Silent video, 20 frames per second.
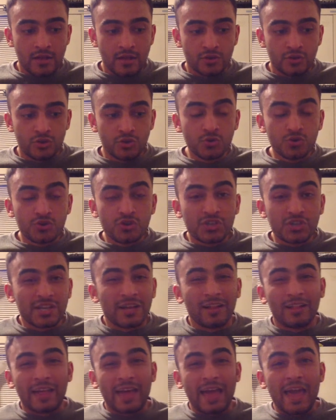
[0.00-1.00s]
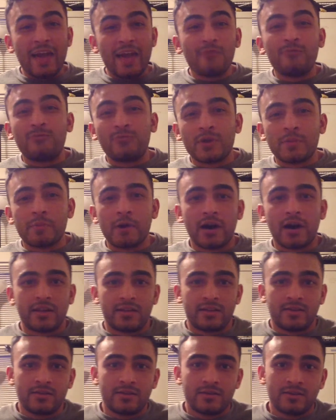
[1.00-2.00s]
You should tell
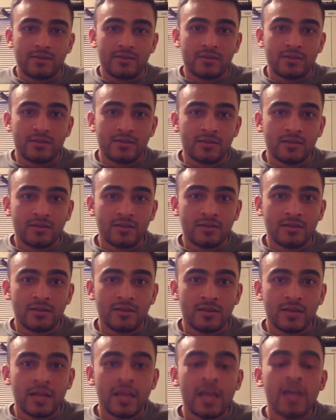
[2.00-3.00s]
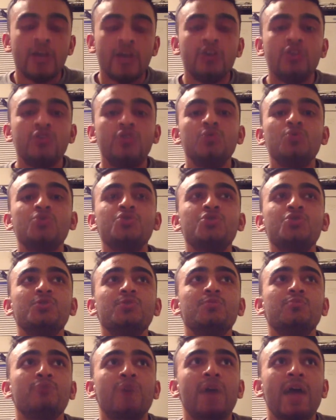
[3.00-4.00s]
everybody. You
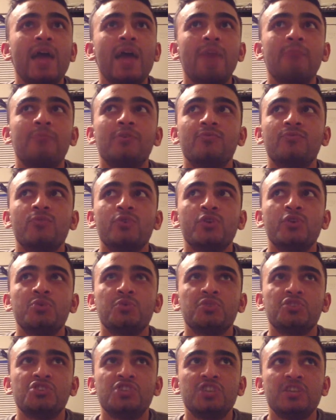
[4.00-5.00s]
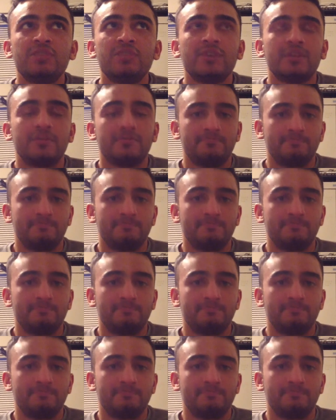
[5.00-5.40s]
should brag before you achieve it.